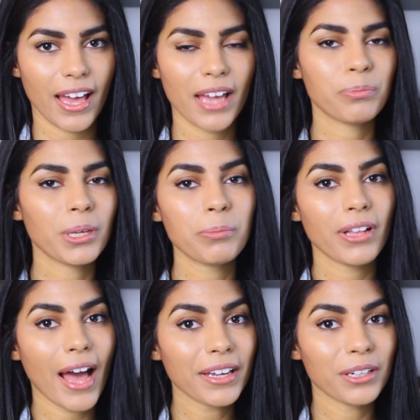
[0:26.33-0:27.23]
and people
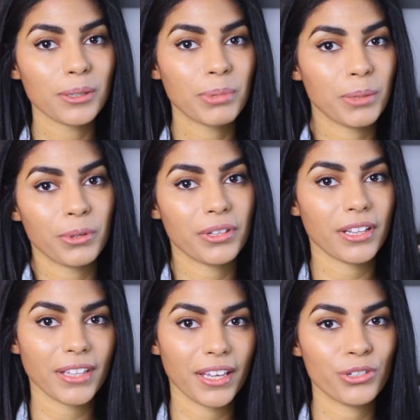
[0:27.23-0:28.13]
hire people
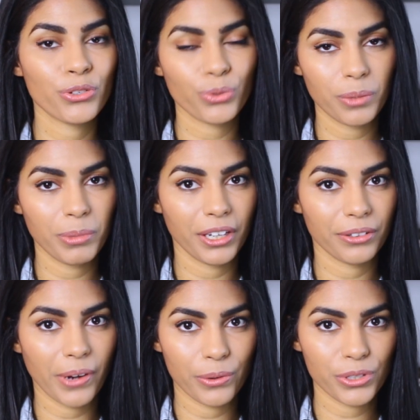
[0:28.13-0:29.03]
that they enjoy being
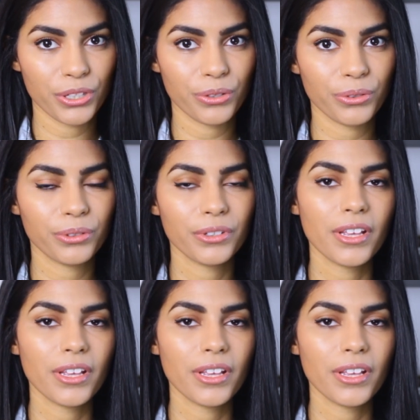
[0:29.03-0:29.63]
around too.